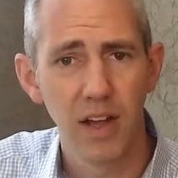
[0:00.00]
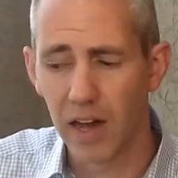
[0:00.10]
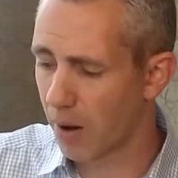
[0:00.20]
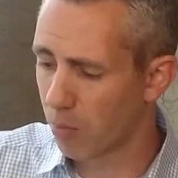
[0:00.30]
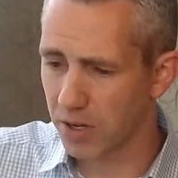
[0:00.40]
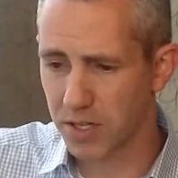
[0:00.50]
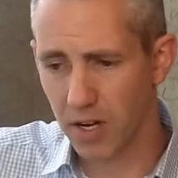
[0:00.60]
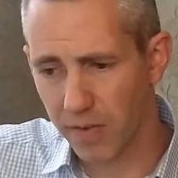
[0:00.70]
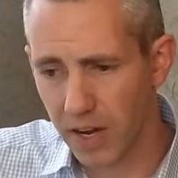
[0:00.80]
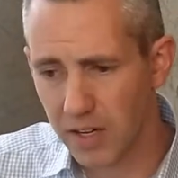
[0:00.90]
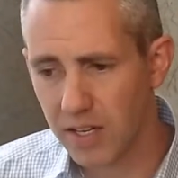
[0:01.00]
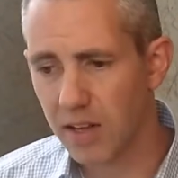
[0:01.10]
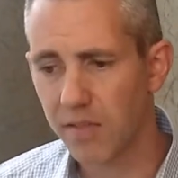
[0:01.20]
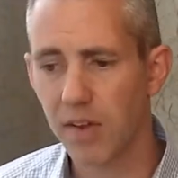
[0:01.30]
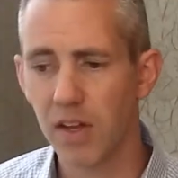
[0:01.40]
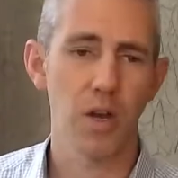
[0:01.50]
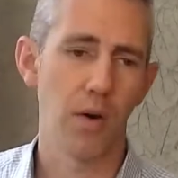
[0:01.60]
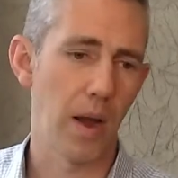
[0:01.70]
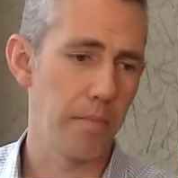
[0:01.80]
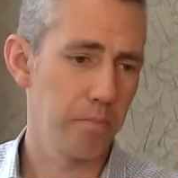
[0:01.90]
I'm watching a funny TV
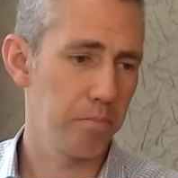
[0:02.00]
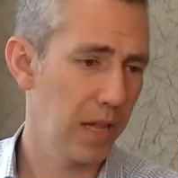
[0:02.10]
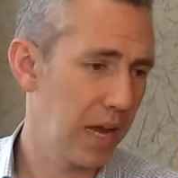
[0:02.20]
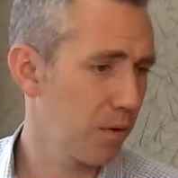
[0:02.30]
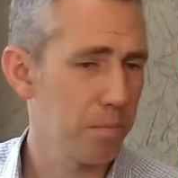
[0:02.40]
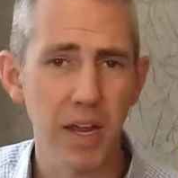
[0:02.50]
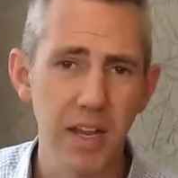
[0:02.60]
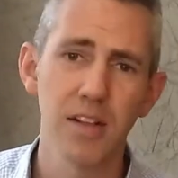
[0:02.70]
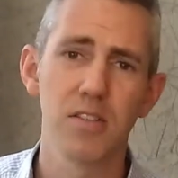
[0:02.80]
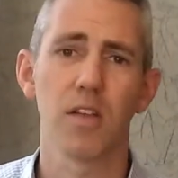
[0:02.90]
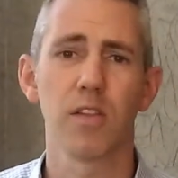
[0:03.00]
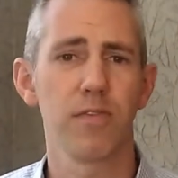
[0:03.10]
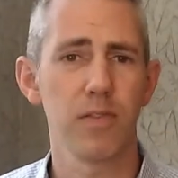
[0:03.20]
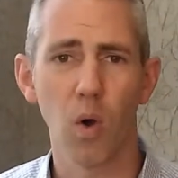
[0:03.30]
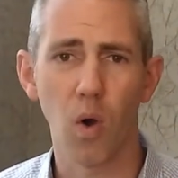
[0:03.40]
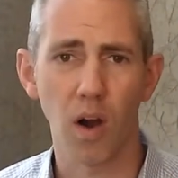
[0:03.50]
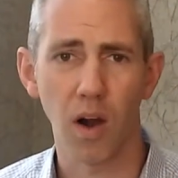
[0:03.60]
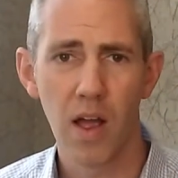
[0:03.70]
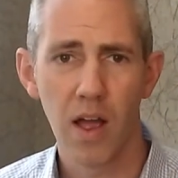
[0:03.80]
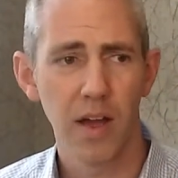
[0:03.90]
show. I'm playing with my kids on the
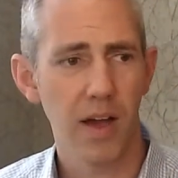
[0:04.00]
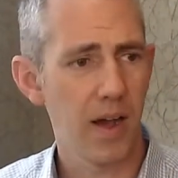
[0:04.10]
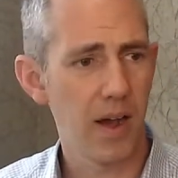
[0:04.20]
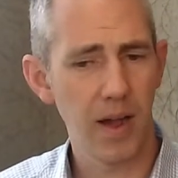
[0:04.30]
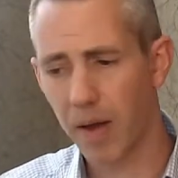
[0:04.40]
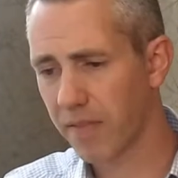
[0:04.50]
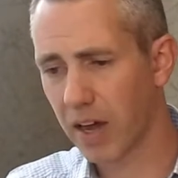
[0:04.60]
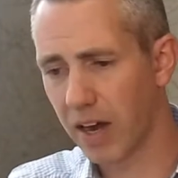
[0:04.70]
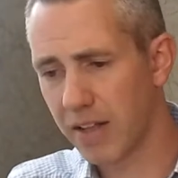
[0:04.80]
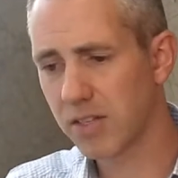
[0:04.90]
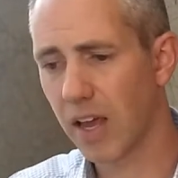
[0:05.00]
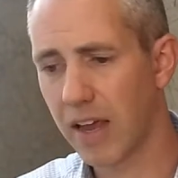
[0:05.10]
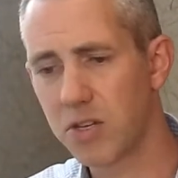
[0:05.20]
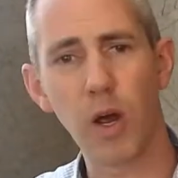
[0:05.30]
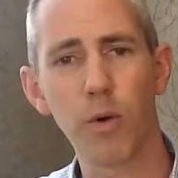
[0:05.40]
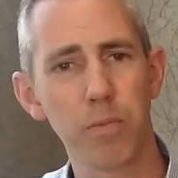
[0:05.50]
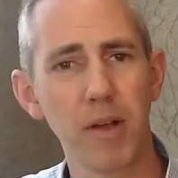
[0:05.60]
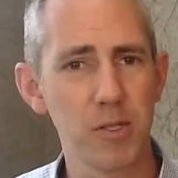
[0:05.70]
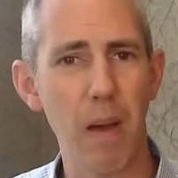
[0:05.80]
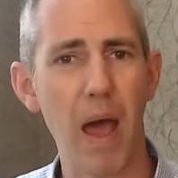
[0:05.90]
floor. I've got an inside joke with
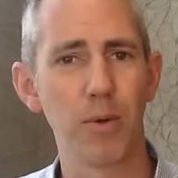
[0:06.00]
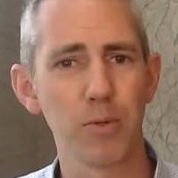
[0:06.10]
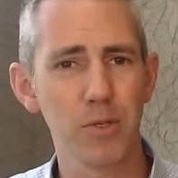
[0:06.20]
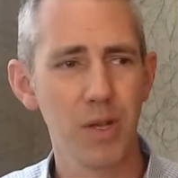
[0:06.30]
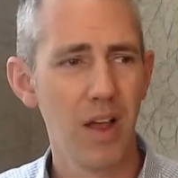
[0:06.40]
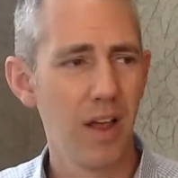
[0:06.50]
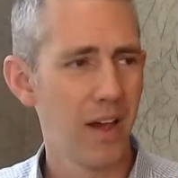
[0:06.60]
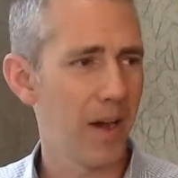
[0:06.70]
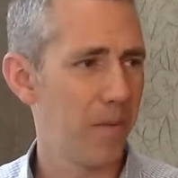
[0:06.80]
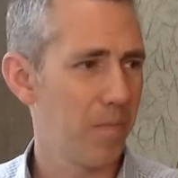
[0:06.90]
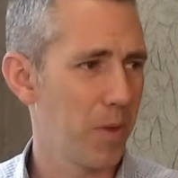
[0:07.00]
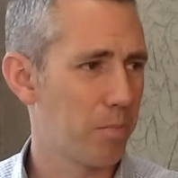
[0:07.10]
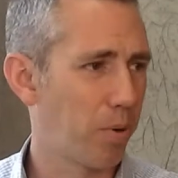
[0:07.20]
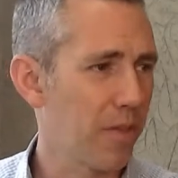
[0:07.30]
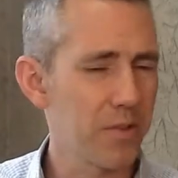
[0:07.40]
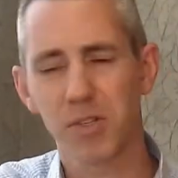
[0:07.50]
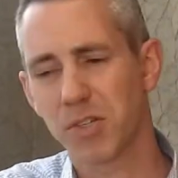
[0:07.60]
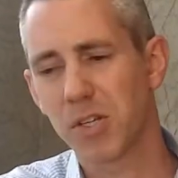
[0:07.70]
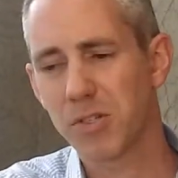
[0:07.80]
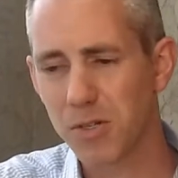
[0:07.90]
my spouse. Brothers and
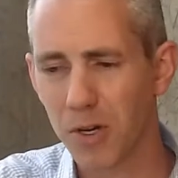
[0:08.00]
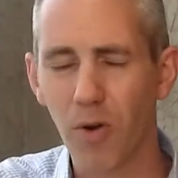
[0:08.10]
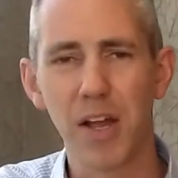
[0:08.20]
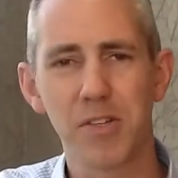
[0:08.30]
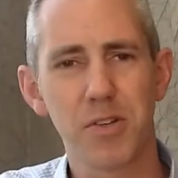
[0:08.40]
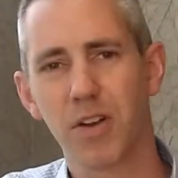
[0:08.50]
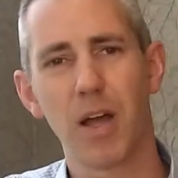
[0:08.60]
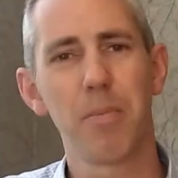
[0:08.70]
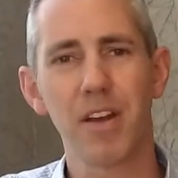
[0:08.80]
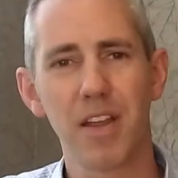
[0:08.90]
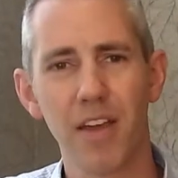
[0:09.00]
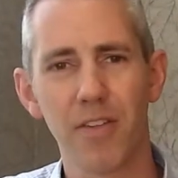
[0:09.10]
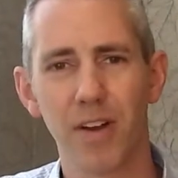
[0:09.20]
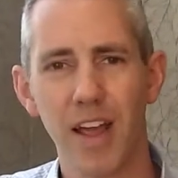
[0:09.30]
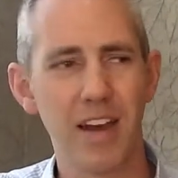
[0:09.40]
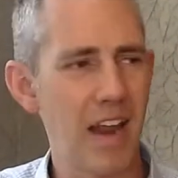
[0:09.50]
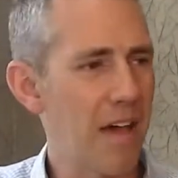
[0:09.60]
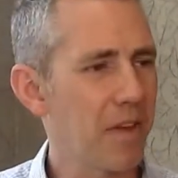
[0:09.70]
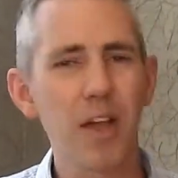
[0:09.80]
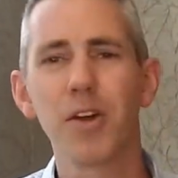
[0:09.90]
sisters in Christ are coming together and
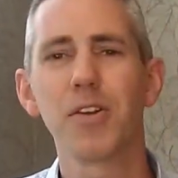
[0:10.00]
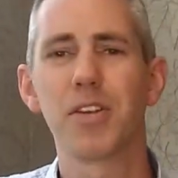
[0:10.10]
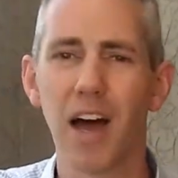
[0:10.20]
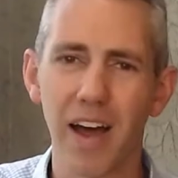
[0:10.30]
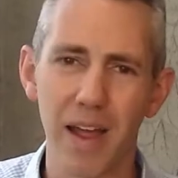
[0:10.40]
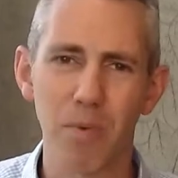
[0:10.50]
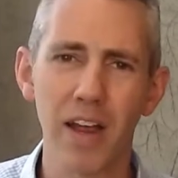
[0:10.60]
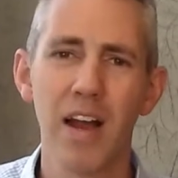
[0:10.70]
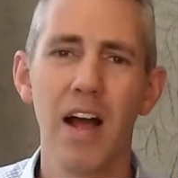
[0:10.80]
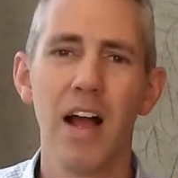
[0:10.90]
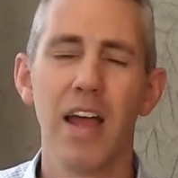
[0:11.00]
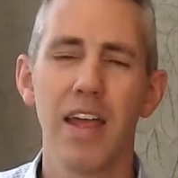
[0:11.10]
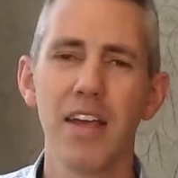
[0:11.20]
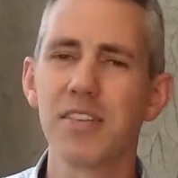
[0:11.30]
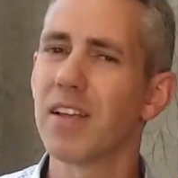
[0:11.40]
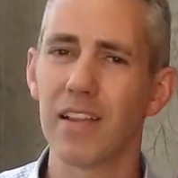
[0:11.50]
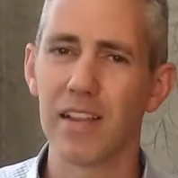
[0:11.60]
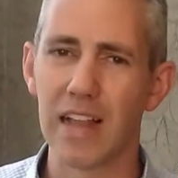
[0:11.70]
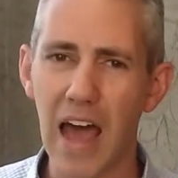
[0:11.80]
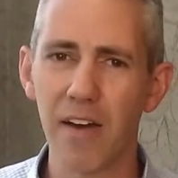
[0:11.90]
having a good time, right? Isn't
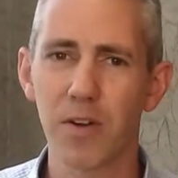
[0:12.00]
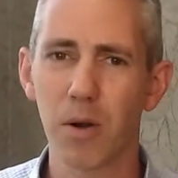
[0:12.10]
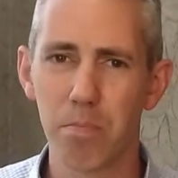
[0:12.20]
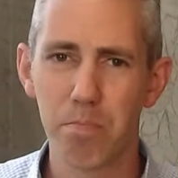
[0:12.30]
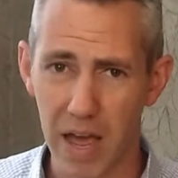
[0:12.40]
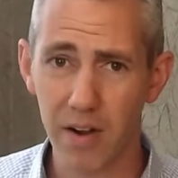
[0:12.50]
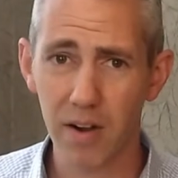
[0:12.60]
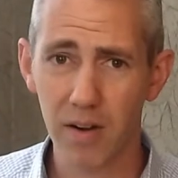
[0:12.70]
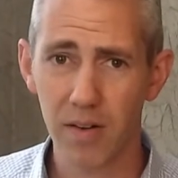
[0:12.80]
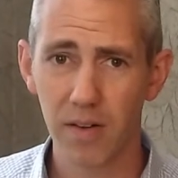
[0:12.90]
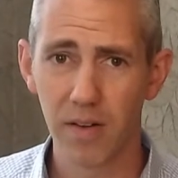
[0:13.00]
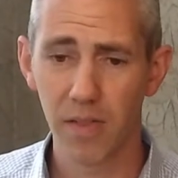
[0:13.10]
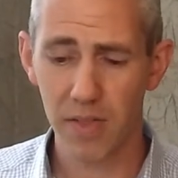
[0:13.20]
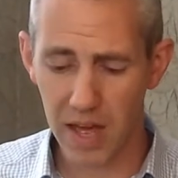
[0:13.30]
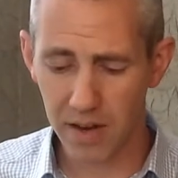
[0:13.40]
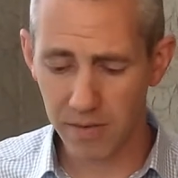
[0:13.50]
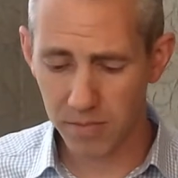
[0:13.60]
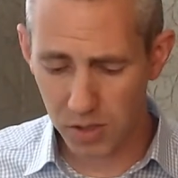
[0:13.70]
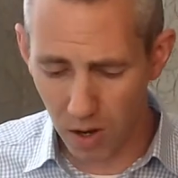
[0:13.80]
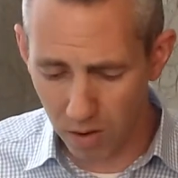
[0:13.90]
laughter better than
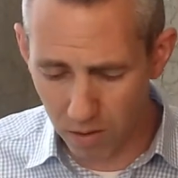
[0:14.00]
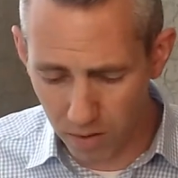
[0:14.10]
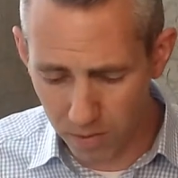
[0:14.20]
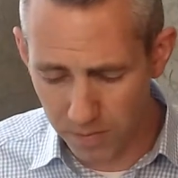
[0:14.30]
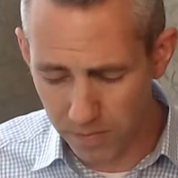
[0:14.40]
sorrow?